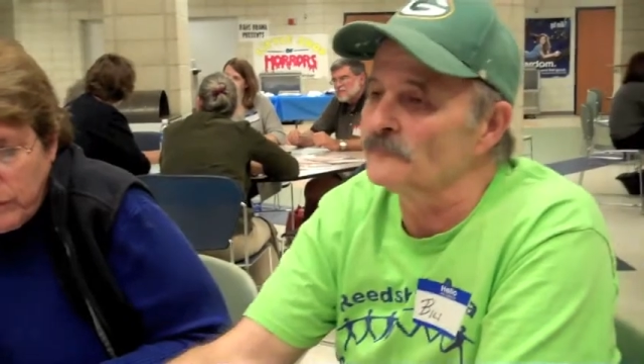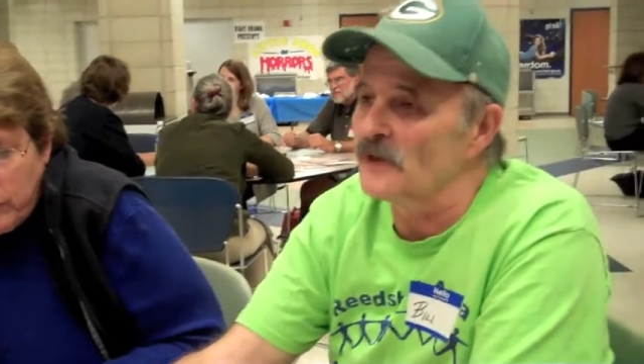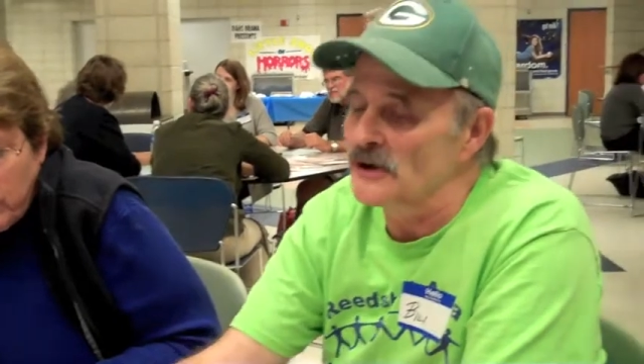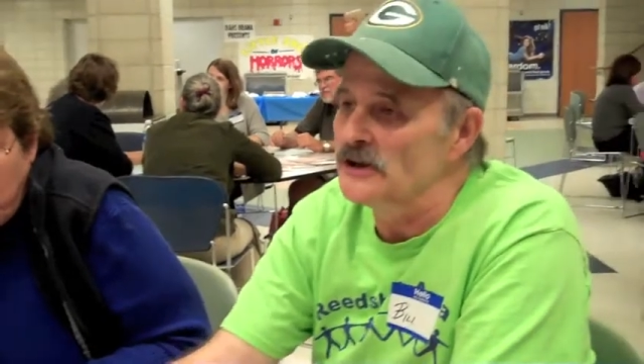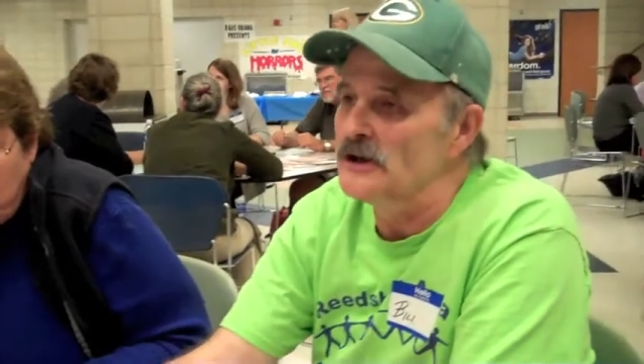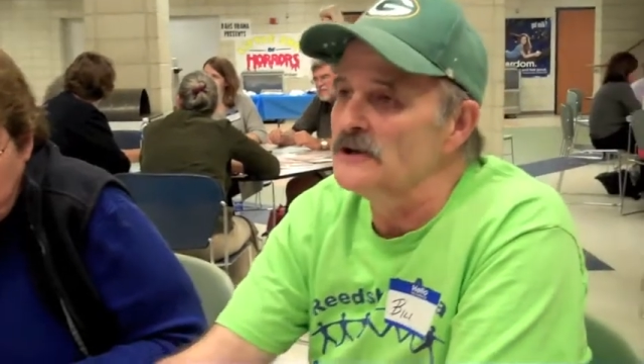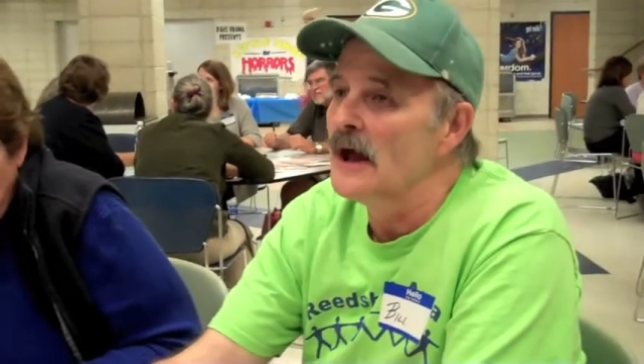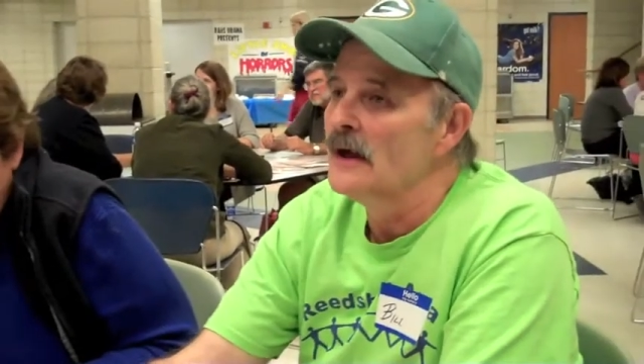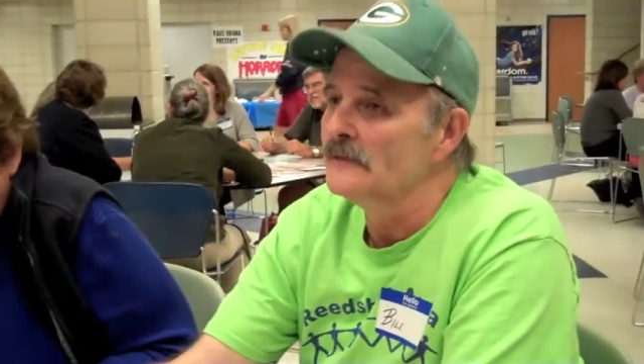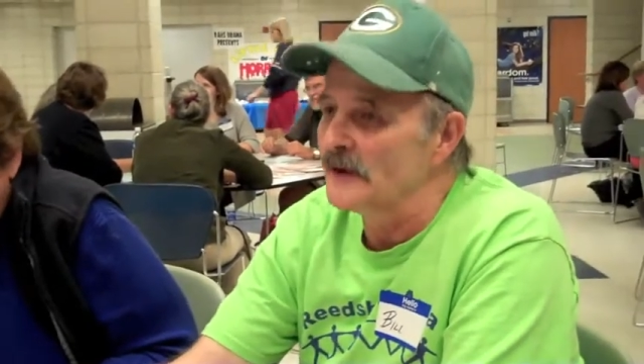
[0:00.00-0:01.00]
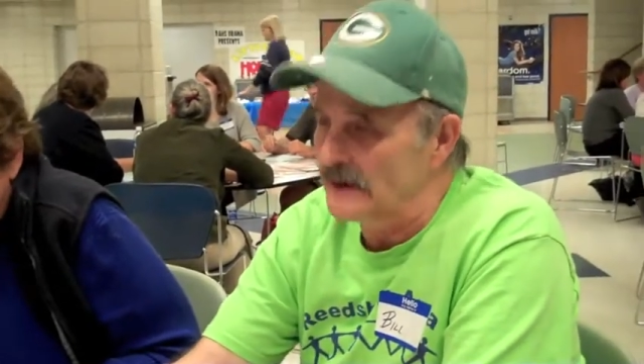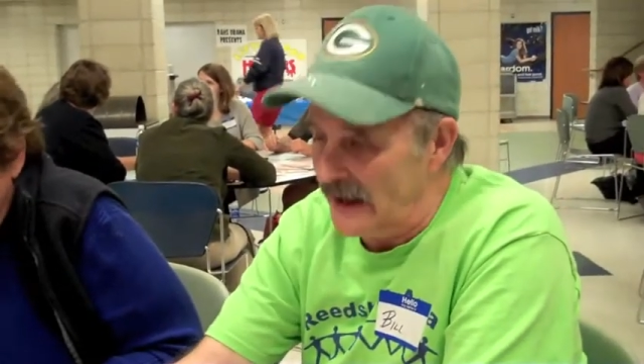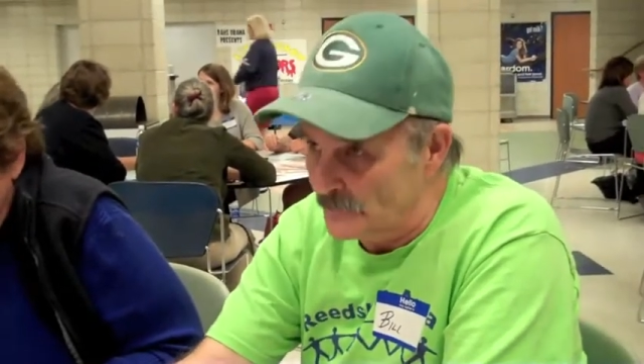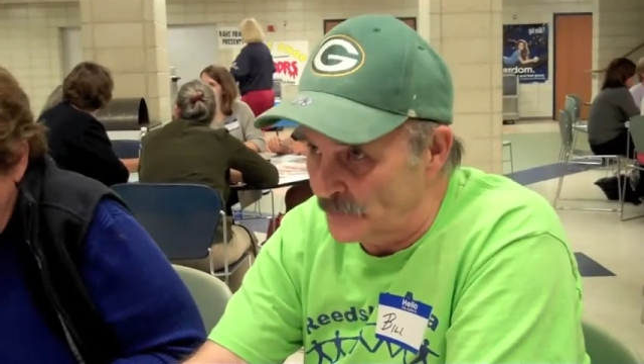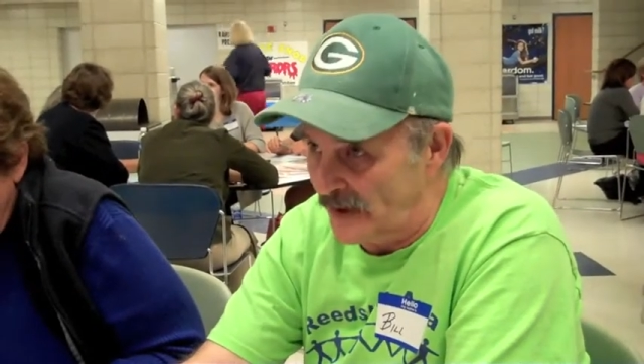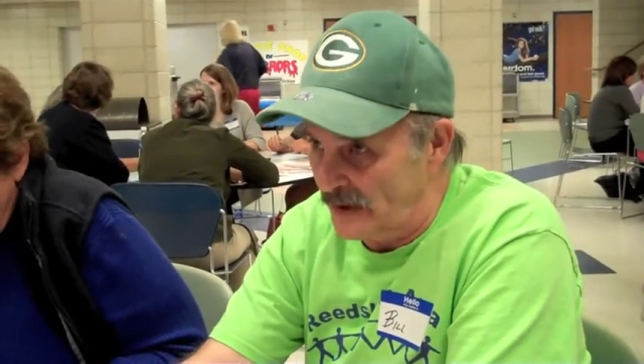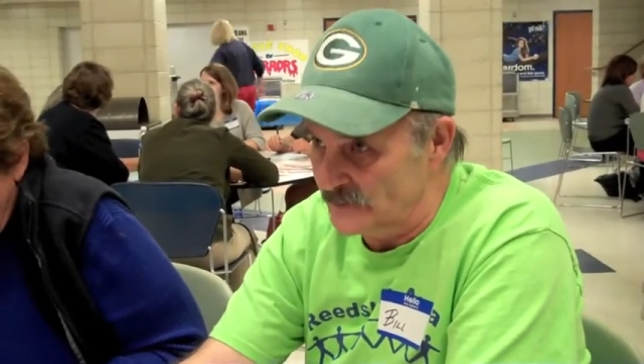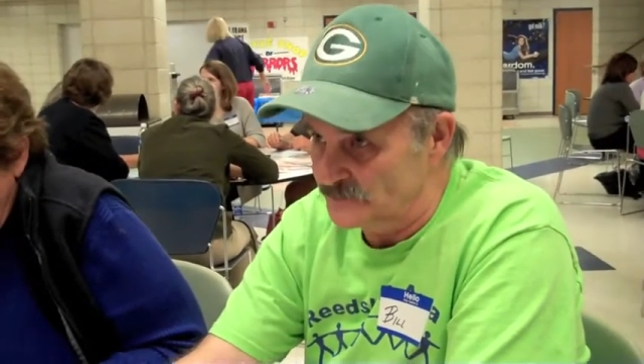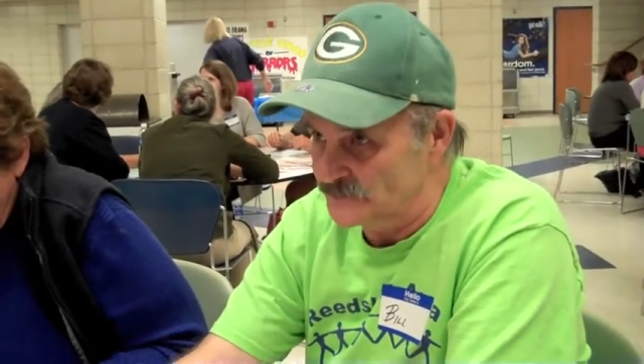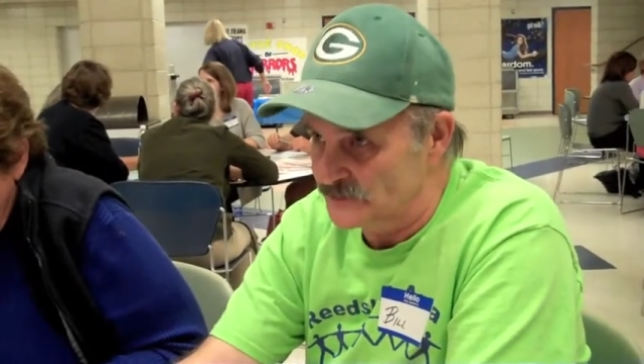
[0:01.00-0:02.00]
funding the
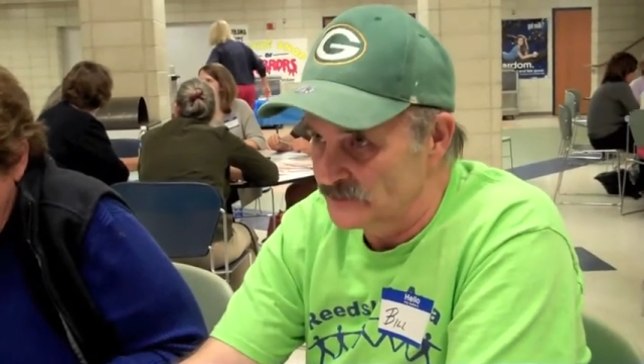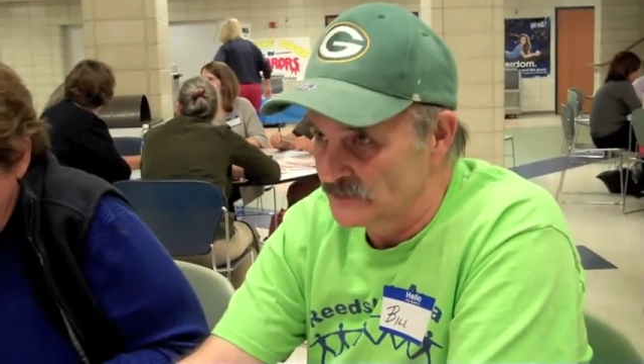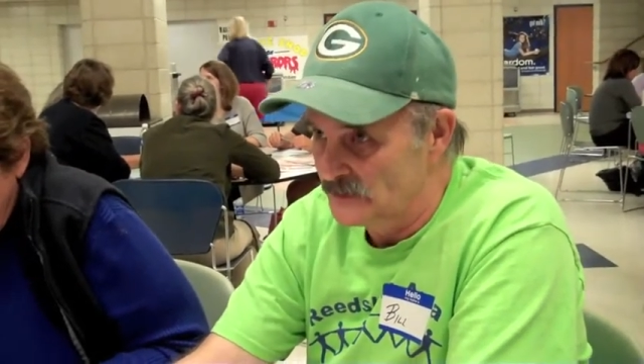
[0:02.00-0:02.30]
campaigns.